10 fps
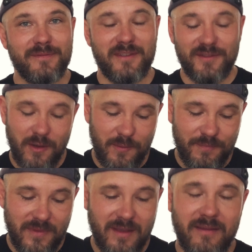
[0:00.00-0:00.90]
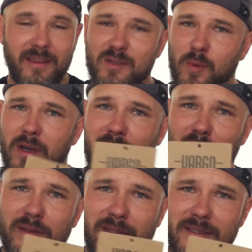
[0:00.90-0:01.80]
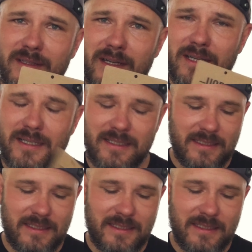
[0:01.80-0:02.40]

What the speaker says: So that's why I got this guy.